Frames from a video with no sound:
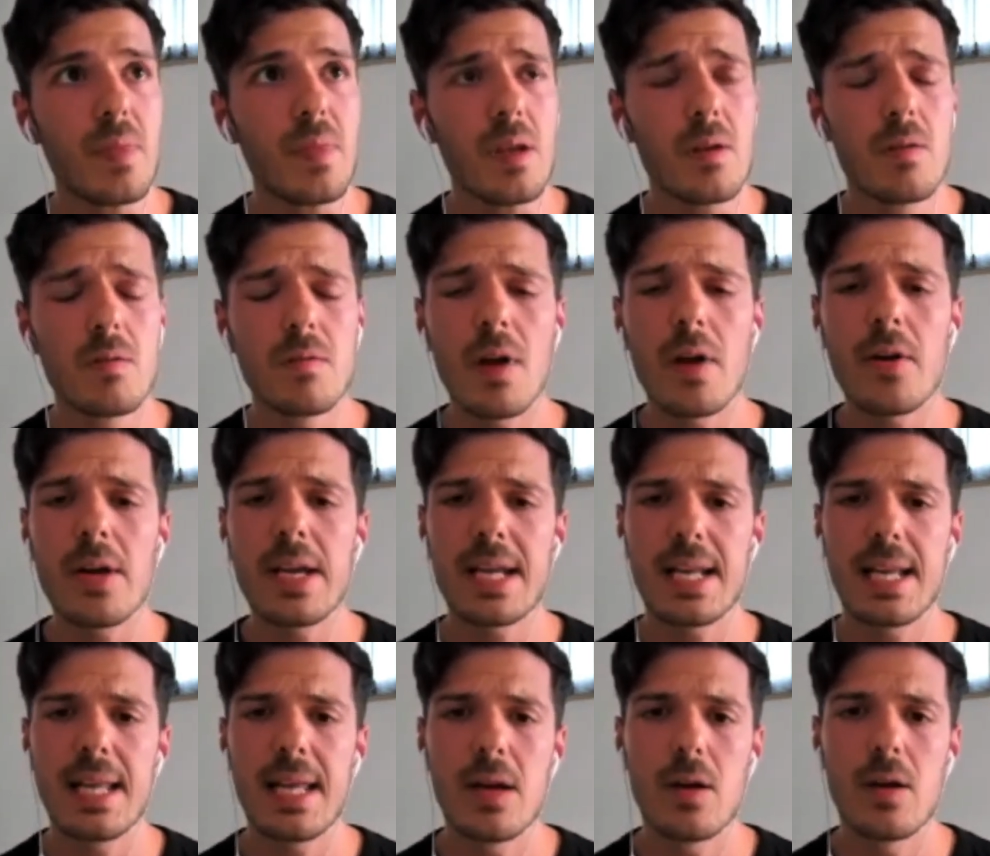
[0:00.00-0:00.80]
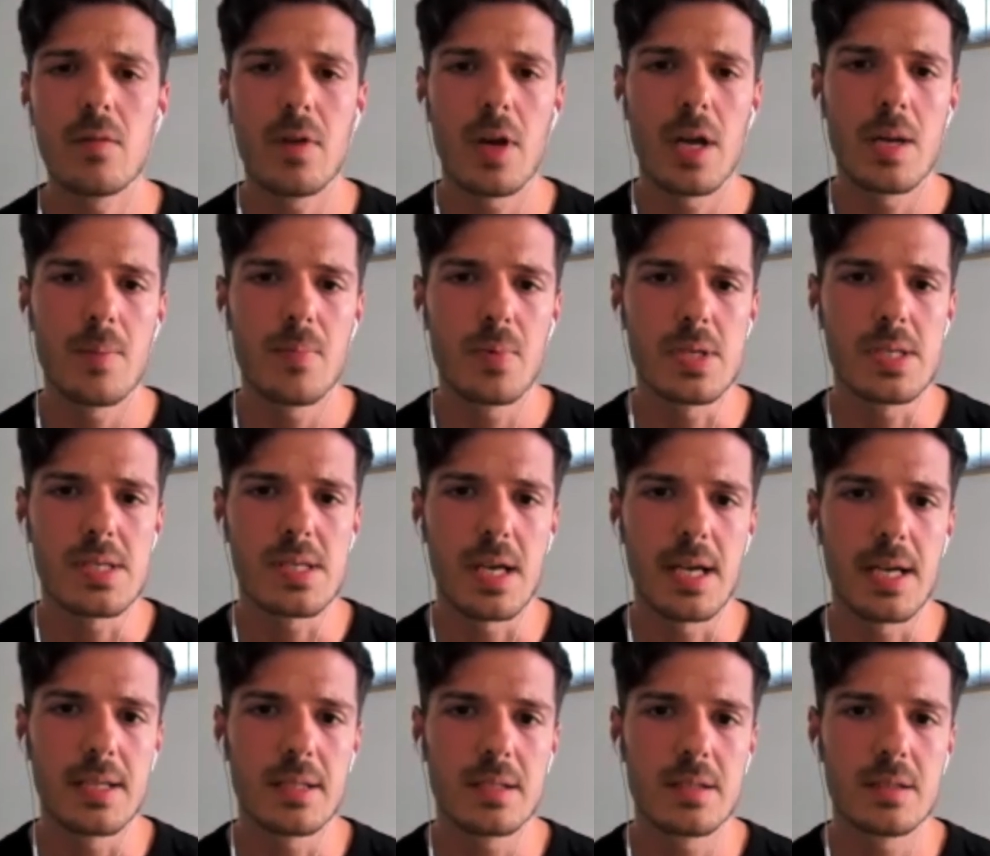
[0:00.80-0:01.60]
and very clear and very
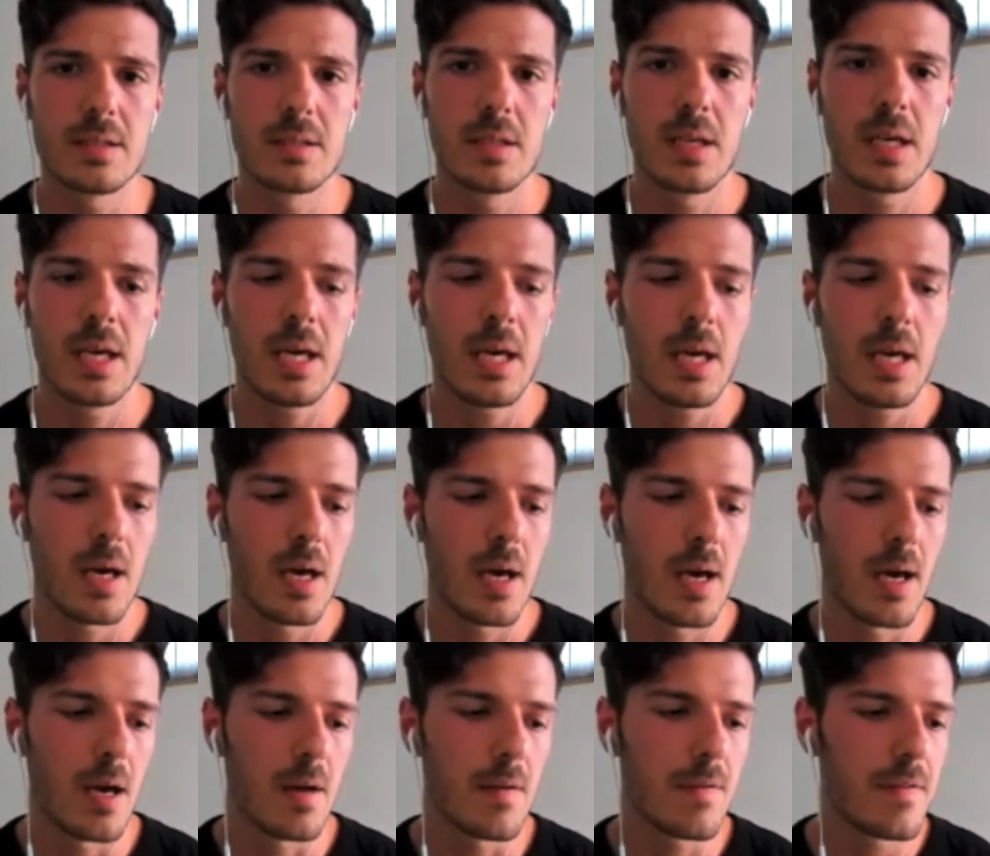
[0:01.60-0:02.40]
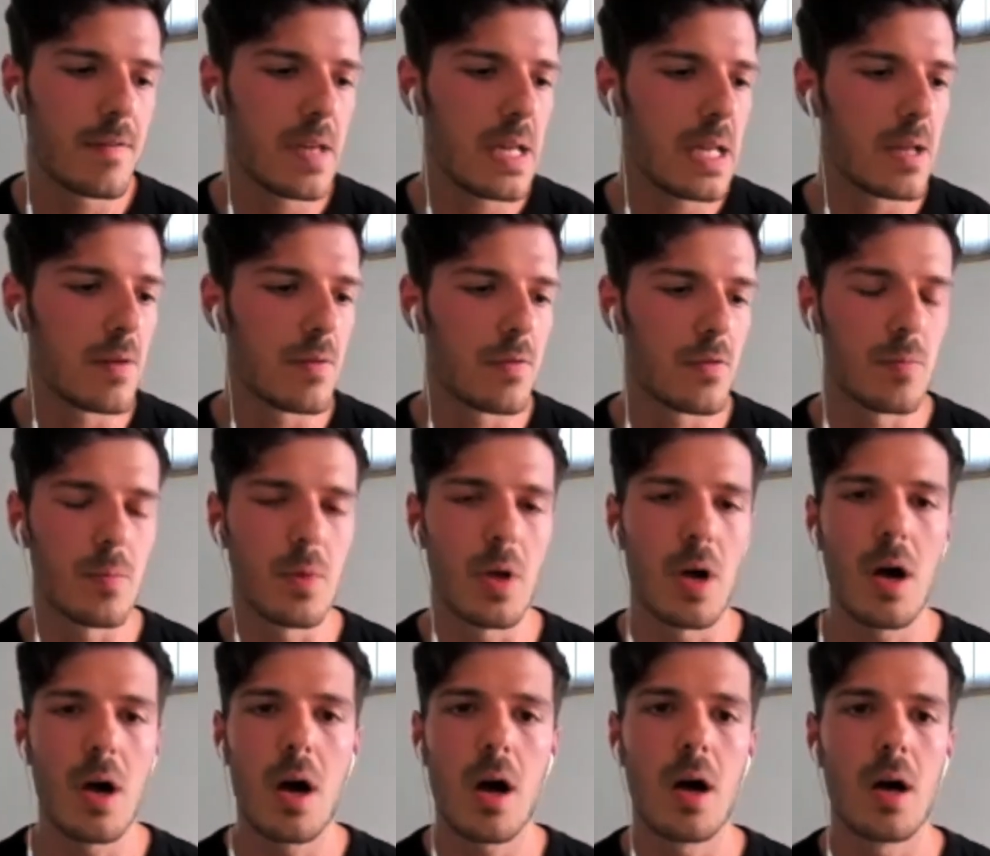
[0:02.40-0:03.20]
precise feeling from
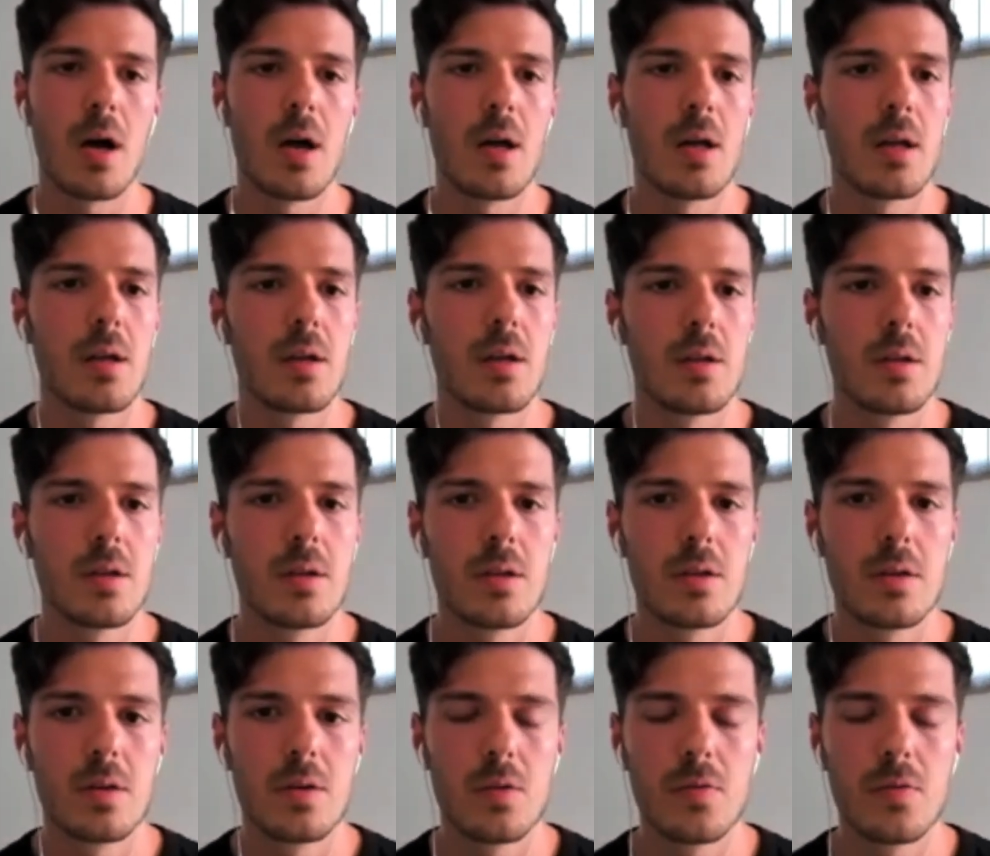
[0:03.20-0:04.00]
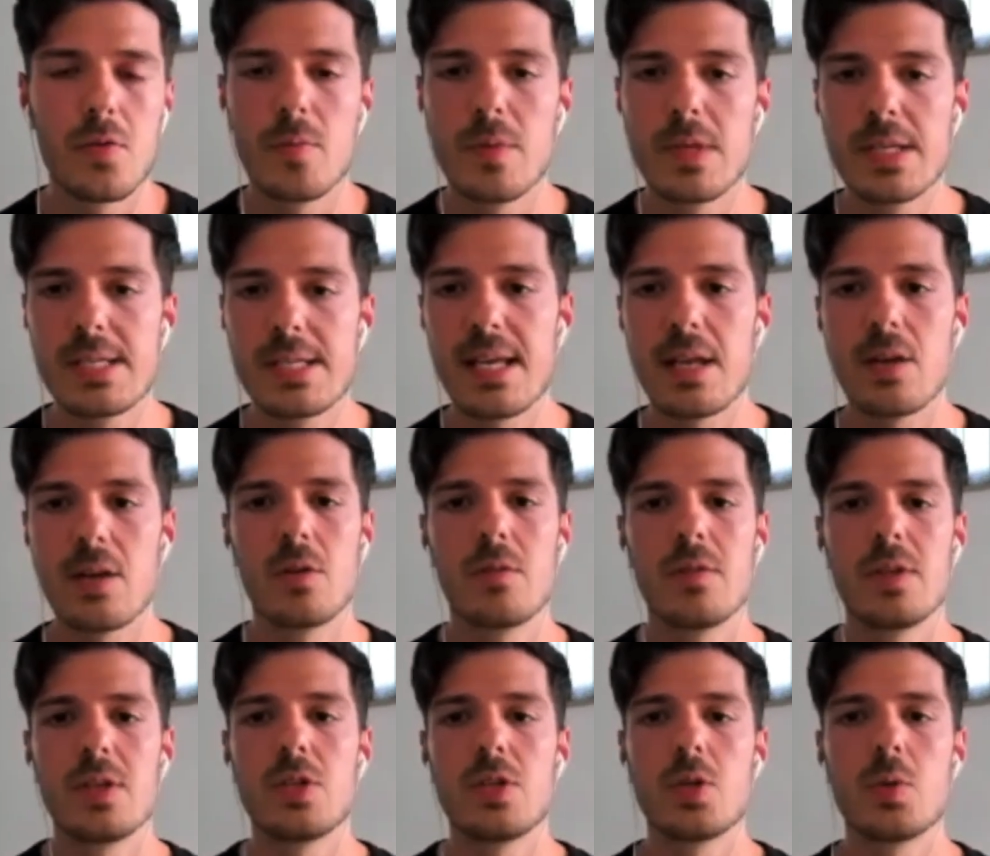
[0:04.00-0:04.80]
the heart or from the center
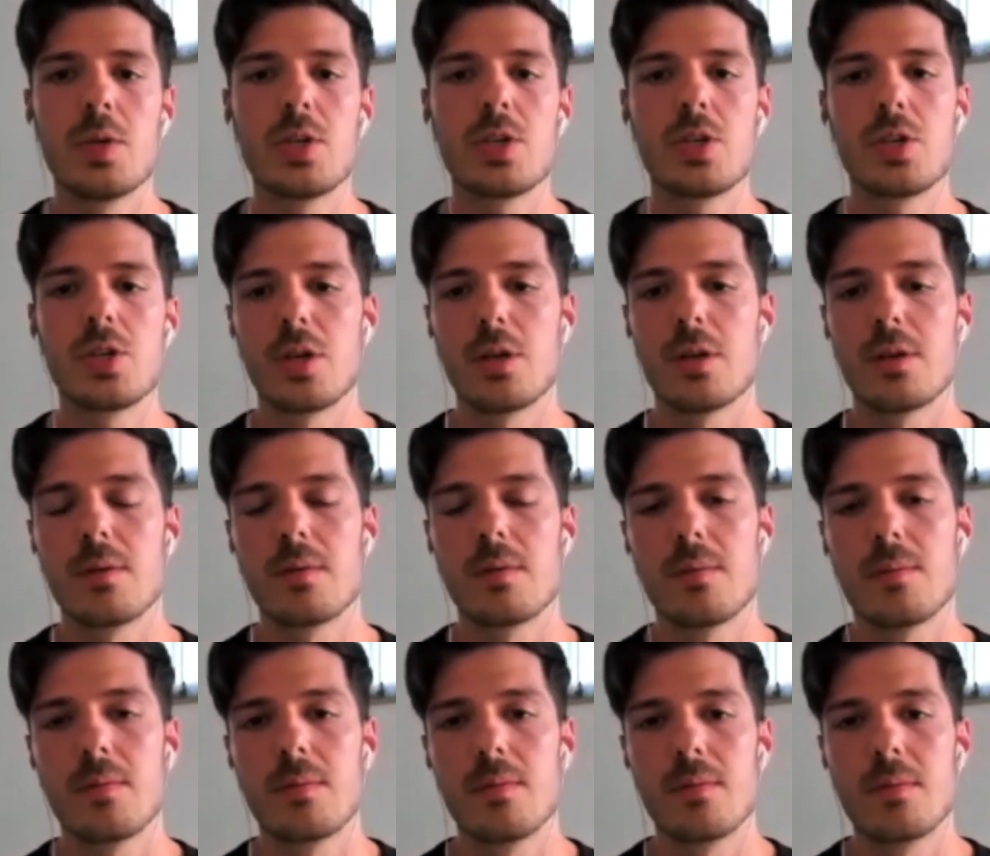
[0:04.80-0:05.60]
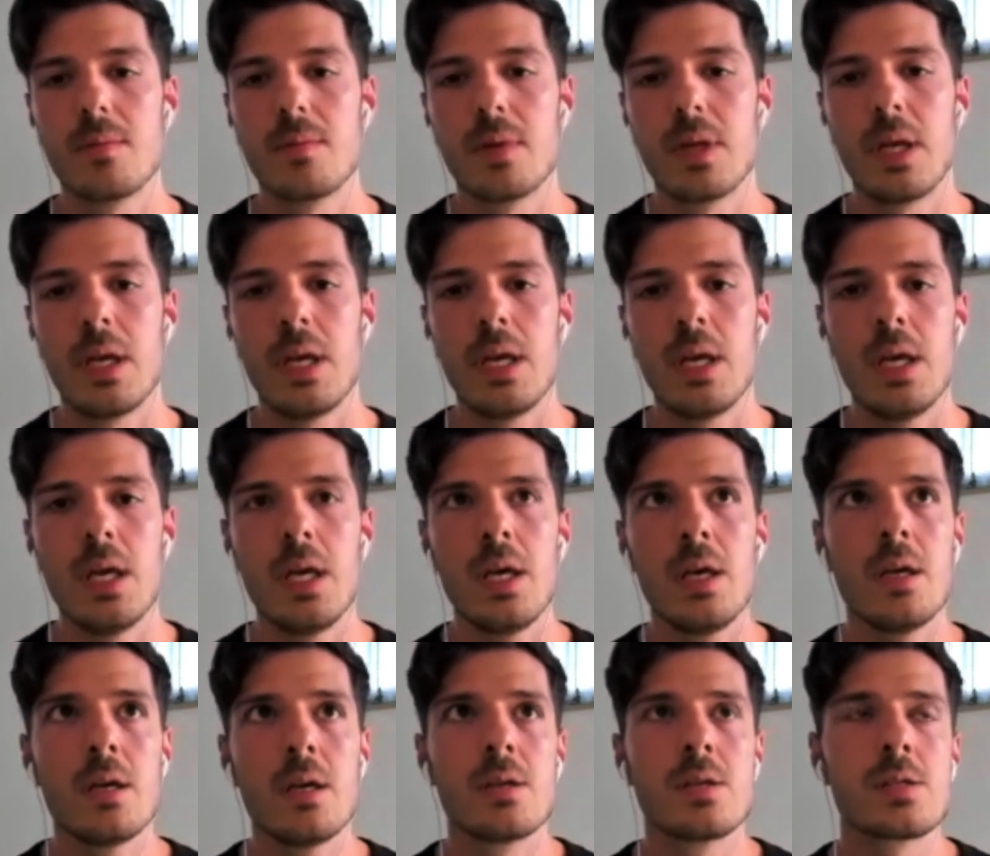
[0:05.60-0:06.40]
of intuition?
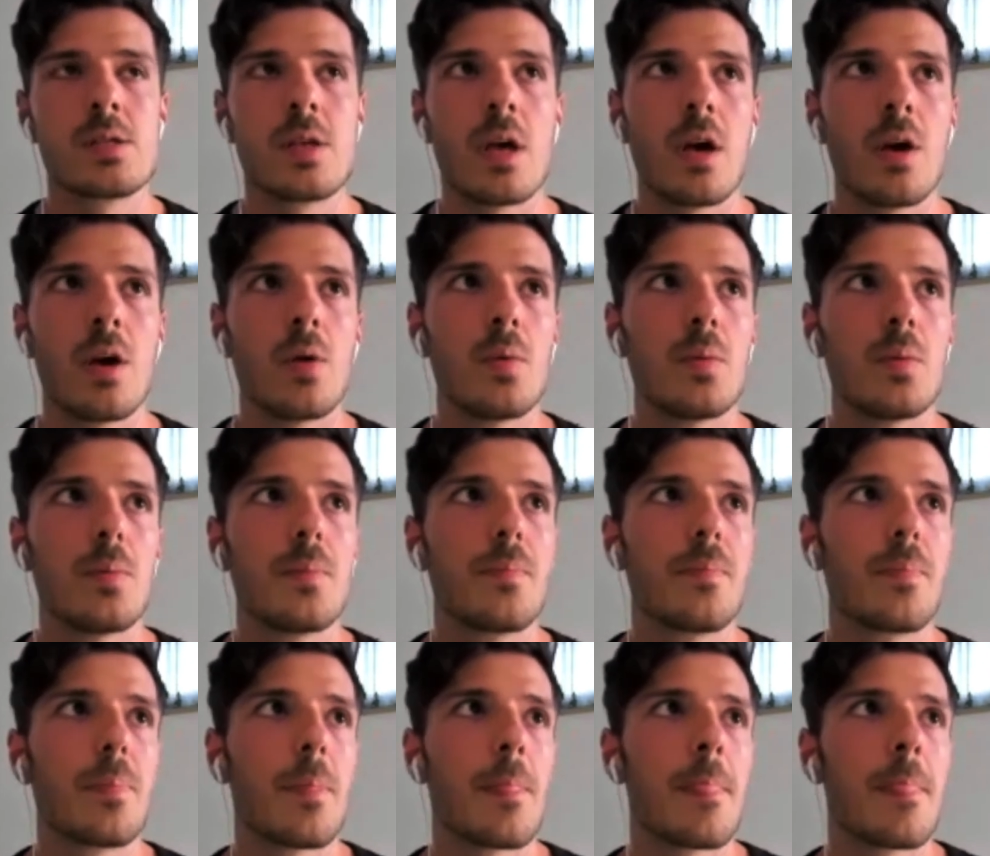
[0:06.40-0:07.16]
So